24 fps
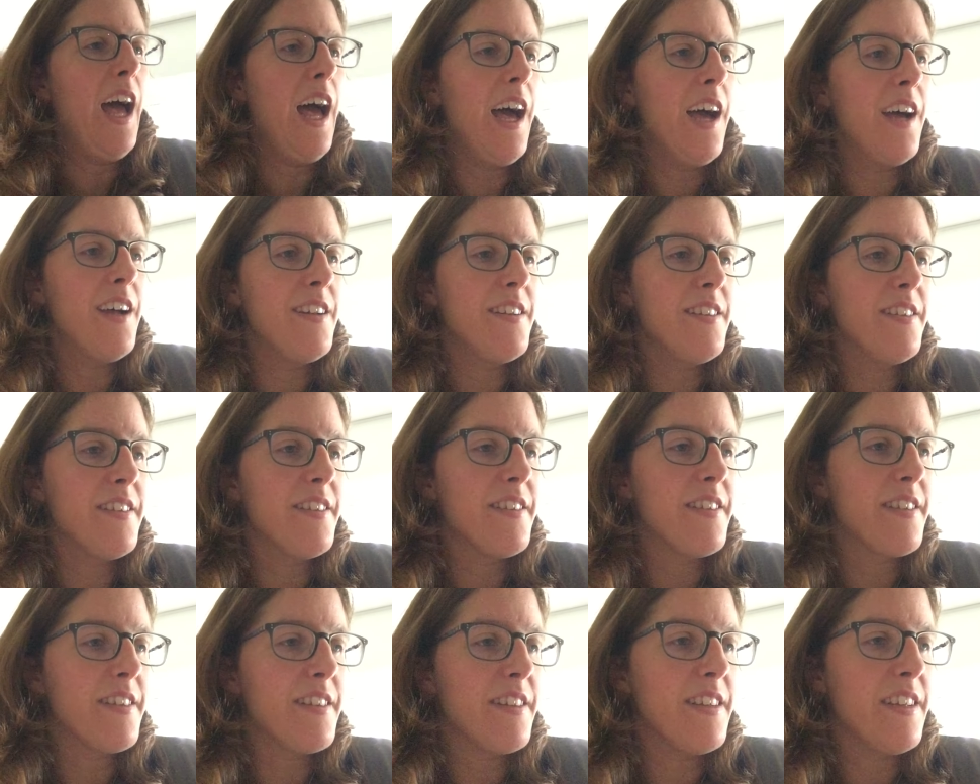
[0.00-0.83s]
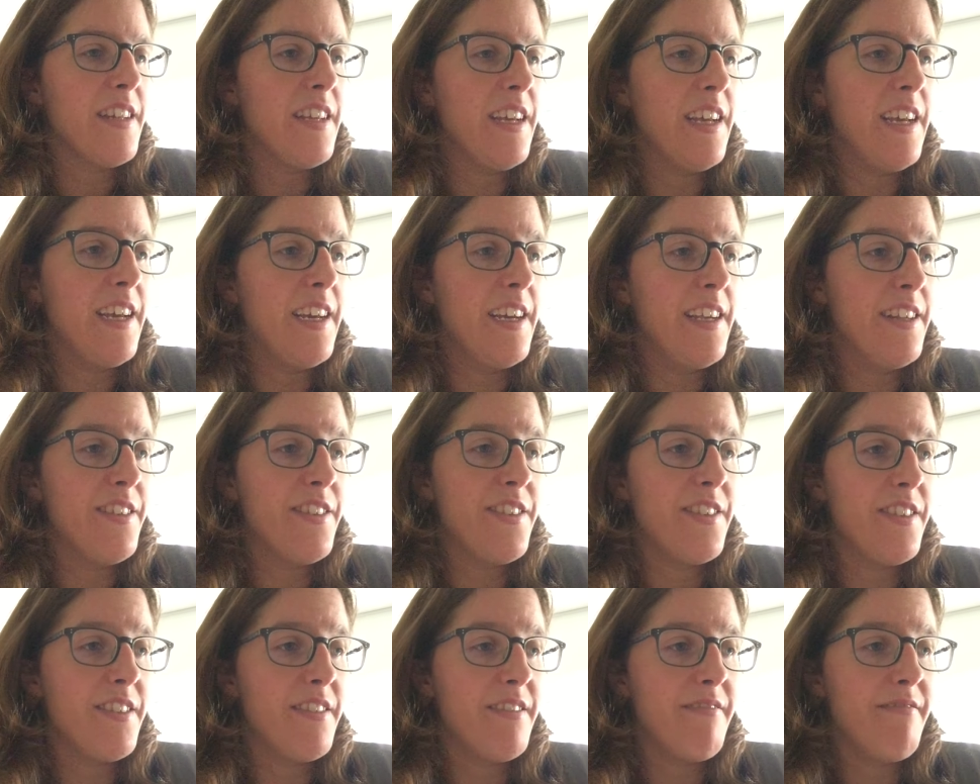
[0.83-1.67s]
And
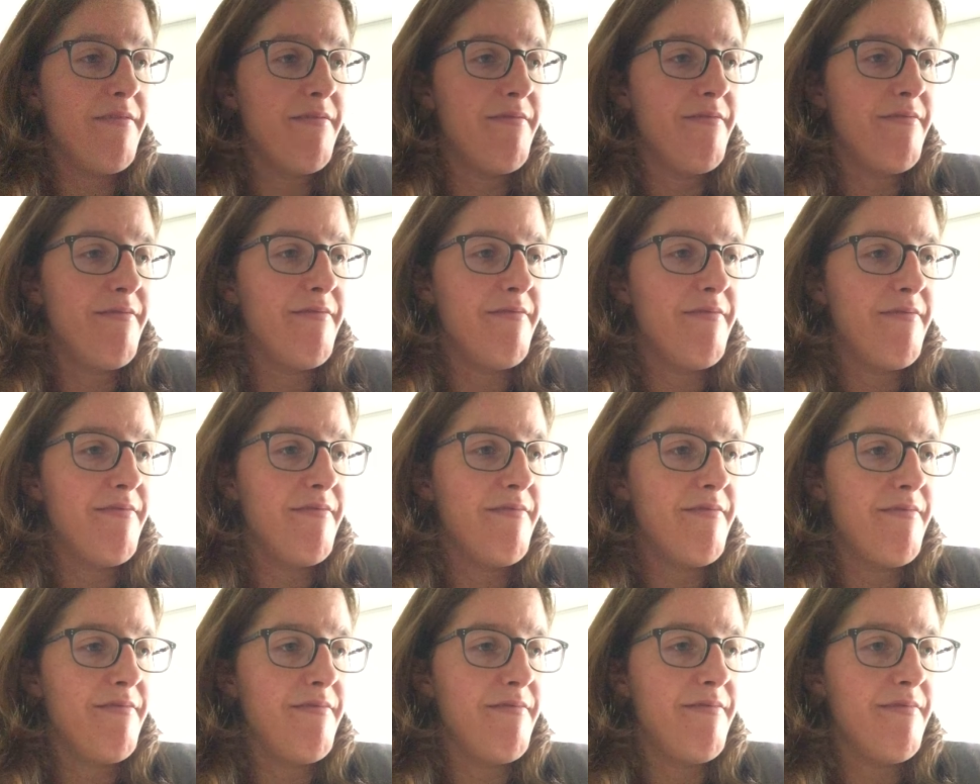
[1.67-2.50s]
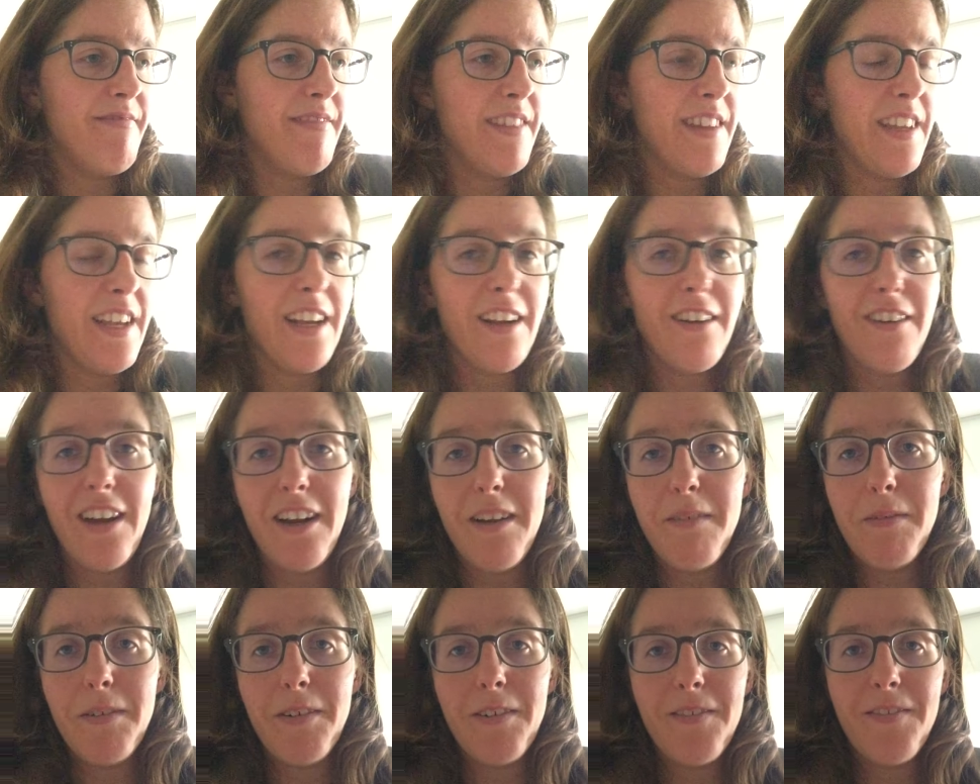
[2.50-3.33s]
it's
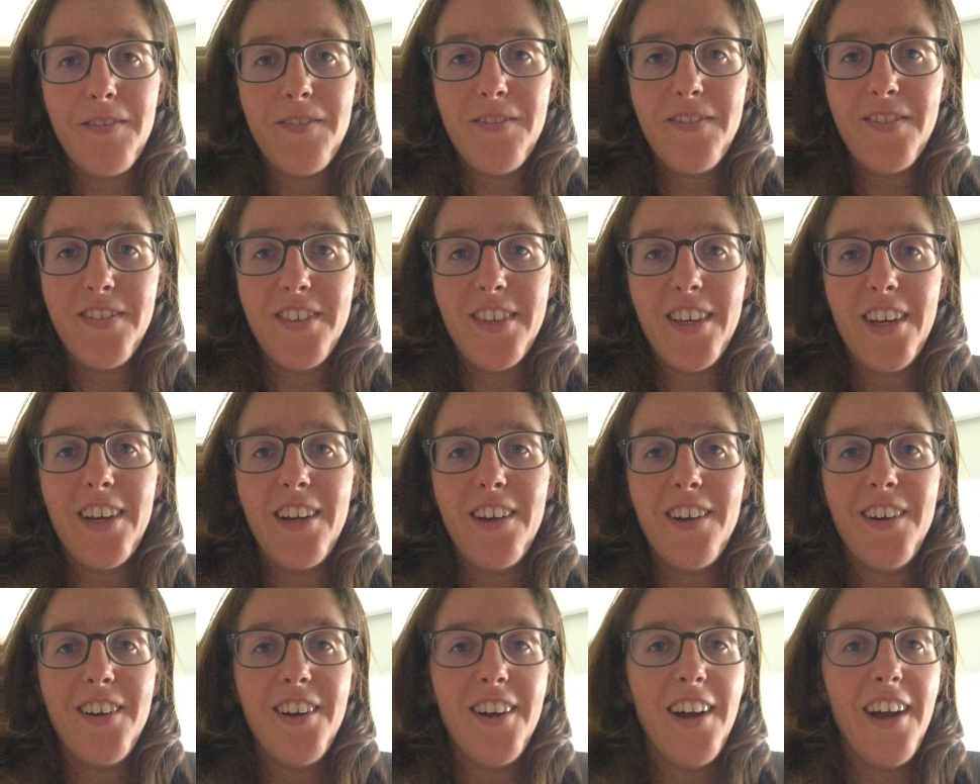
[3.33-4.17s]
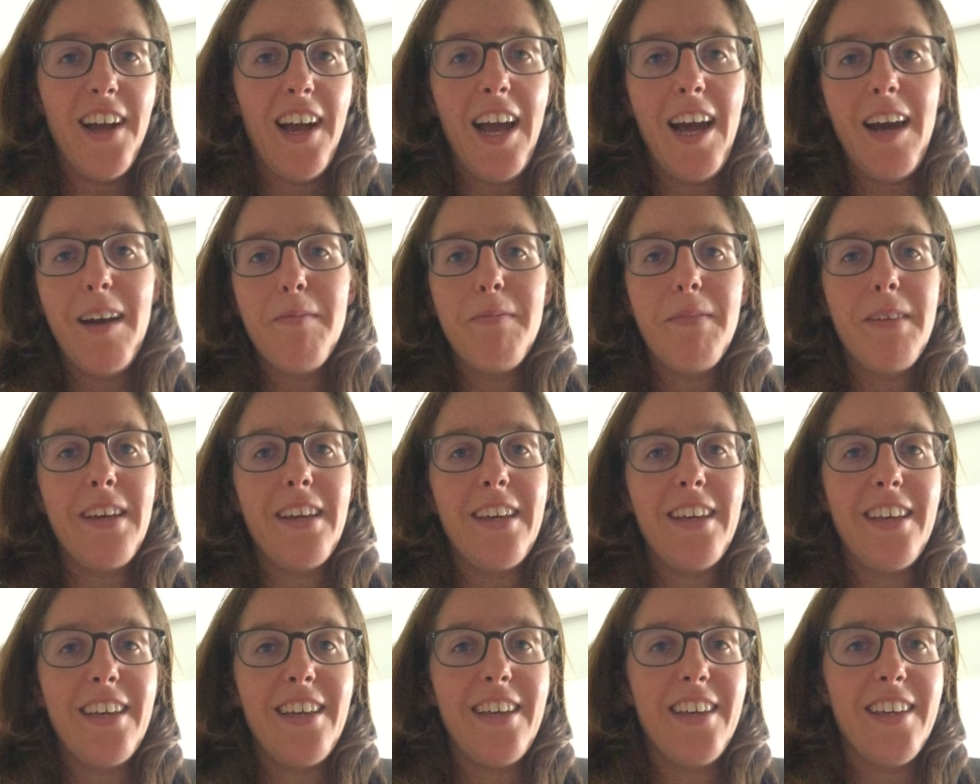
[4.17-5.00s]
incredible. So
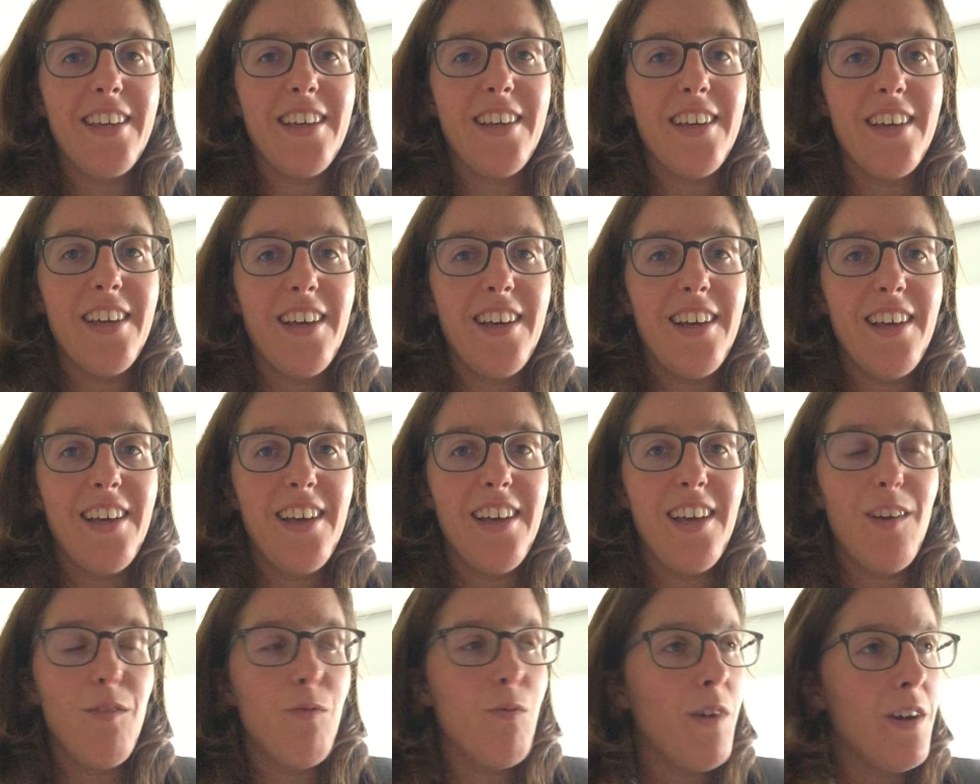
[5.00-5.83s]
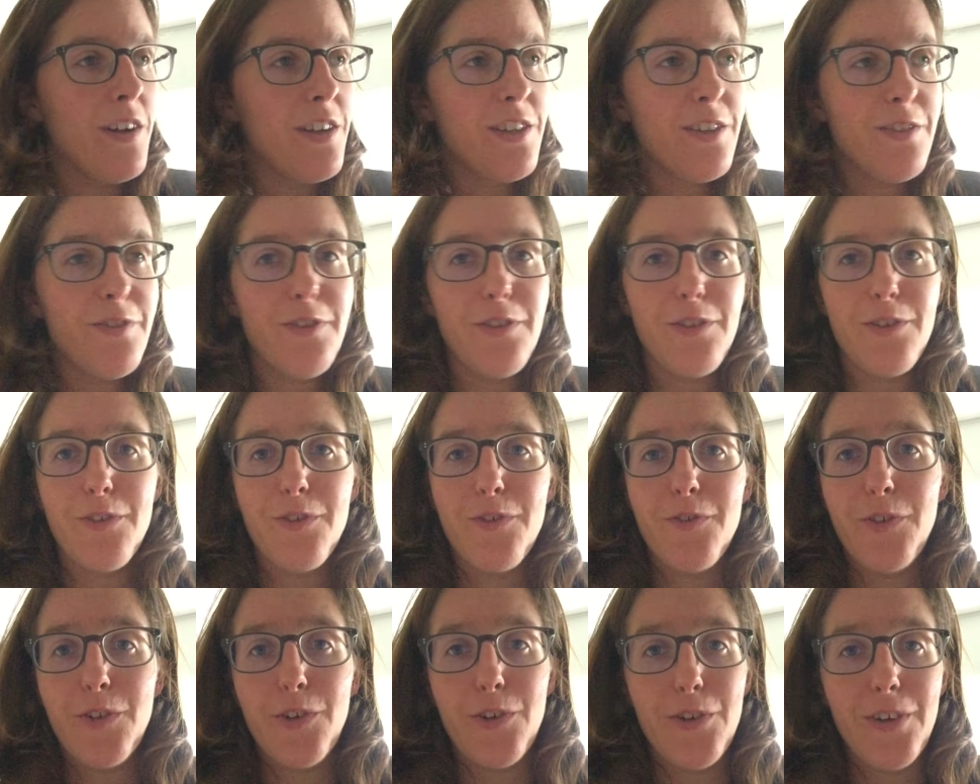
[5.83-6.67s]
happy,
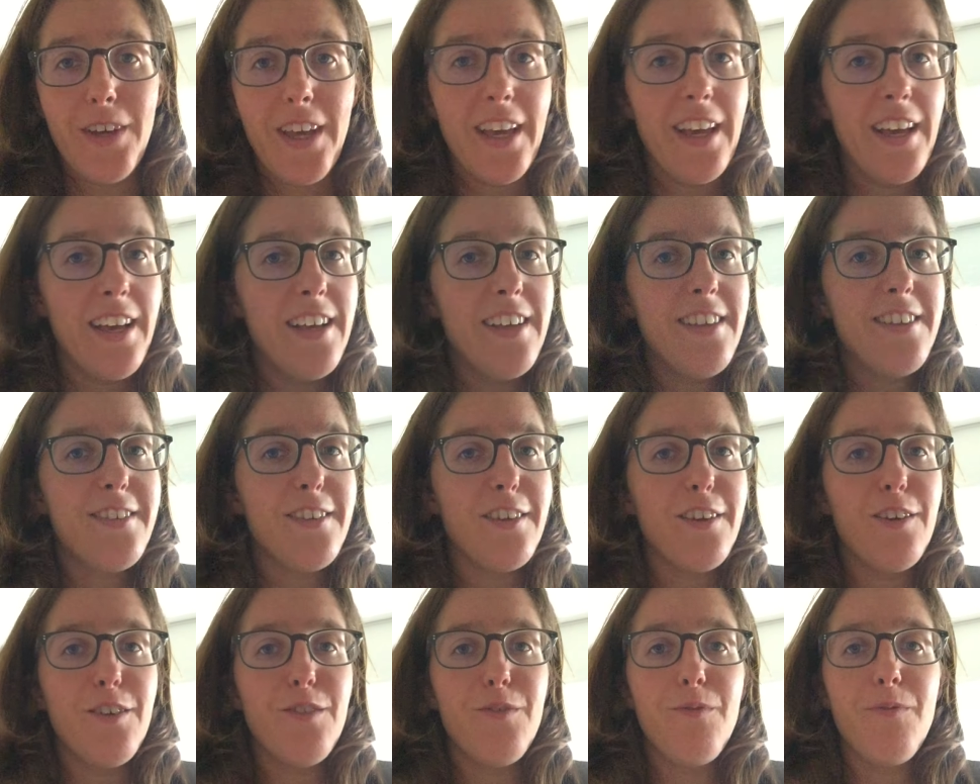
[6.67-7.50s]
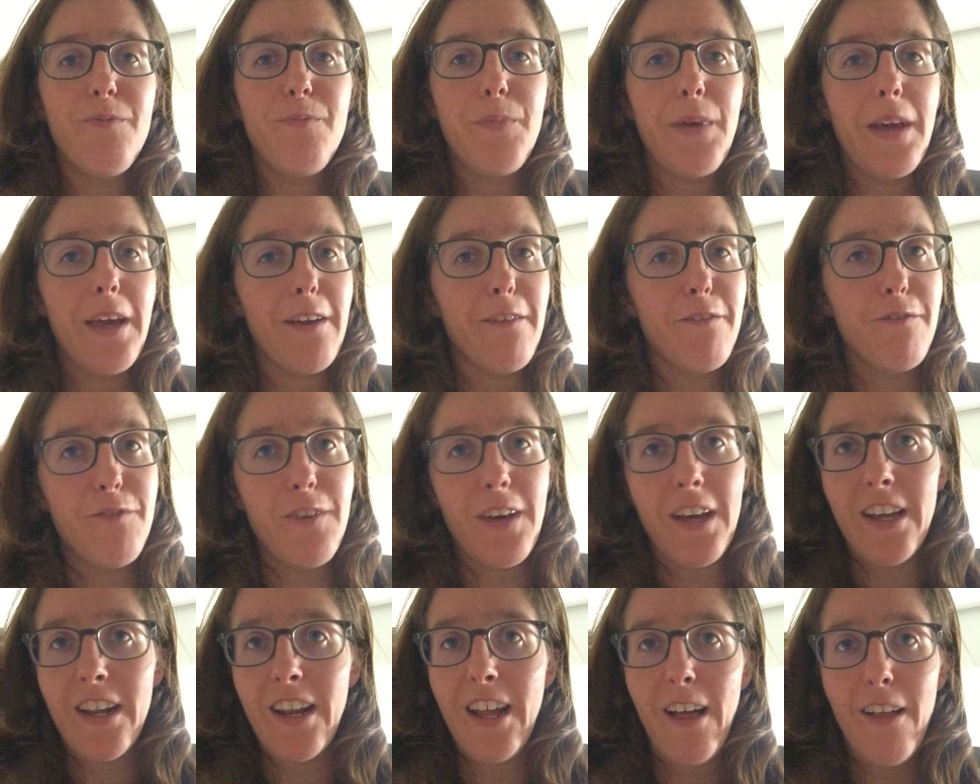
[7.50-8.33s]
wonderful 4 years of being
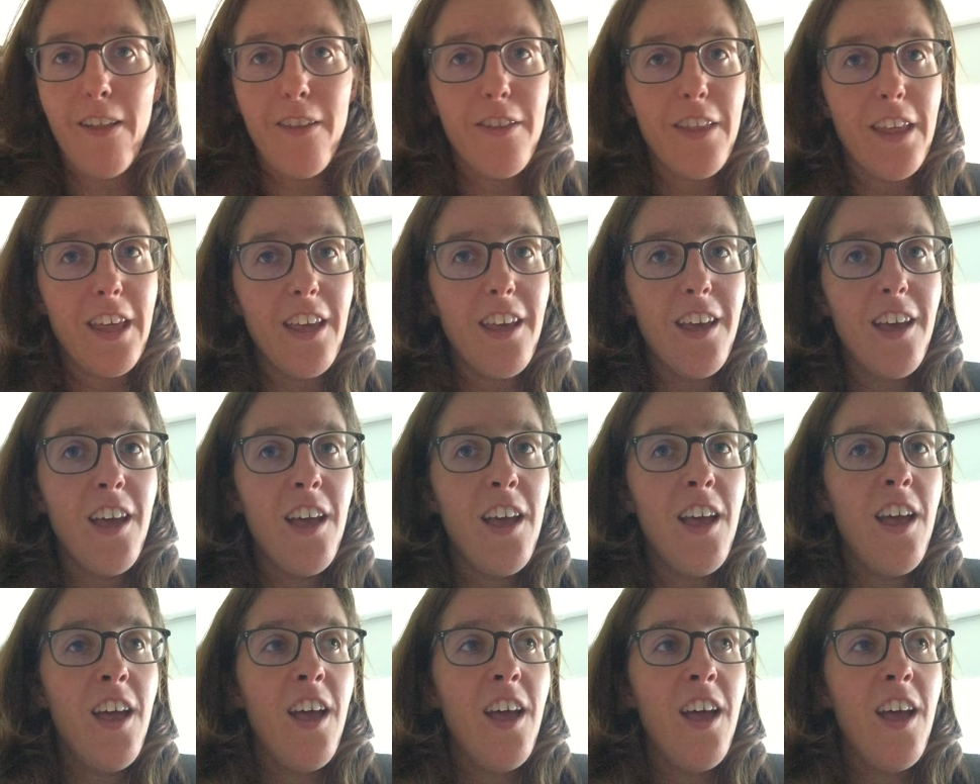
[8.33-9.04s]
fit and healthy.